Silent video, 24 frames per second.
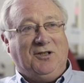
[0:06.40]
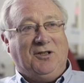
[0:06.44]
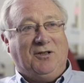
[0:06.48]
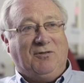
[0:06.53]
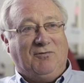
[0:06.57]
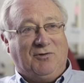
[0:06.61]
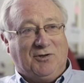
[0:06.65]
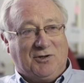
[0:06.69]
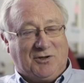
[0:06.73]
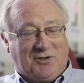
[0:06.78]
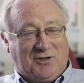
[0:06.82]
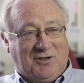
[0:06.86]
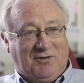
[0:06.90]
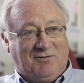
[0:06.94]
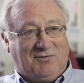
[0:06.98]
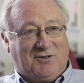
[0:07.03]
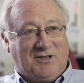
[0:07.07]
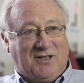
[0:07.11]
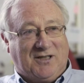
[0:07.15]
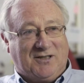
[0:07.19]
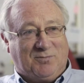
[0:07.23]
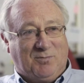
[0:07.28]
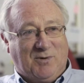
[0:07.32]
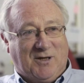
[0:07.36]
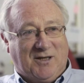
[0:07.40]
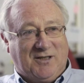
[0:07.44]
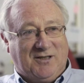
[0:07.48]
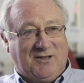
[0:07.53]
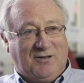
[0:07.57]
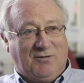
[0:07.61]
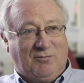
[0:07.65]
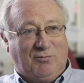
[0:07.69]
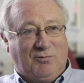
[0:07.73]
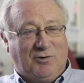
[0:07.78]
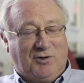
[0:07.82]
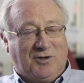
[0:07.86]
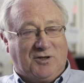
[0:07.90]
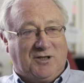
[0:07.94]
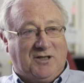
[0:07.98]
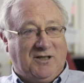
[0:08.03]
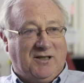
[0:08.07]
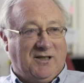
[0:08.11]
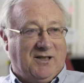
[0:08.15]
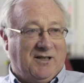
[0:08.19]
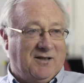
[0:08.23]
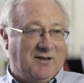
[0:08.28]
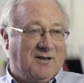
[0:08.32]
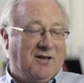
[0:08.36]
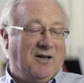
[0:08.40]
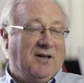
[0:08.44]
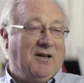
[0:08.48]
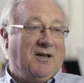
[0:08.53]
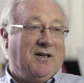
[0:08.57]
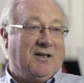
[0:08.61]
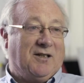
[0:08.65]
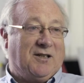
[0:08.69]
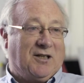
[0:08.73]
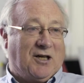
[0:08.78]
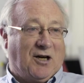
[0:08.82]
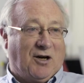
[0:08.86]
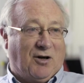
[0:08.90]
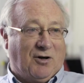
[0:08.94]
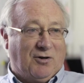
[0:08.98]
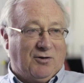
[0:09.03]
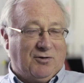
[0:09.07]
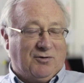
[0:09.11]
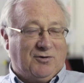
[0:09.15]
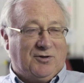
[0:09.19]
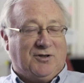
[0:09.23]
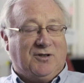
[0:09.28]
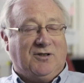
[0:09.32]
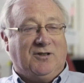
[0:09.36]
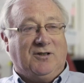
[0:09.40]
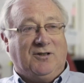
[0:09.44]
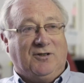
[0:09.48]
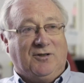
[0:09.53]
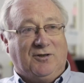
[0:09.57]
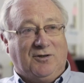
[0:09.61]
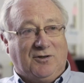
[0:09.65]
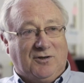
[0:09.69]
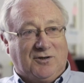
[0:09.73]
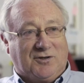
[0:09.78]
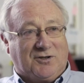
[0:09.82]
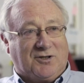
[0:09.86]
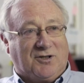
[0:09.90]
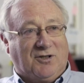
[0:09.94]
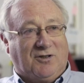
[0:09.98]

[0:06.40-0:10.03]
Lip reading: the University of Tasmania working in codes and earth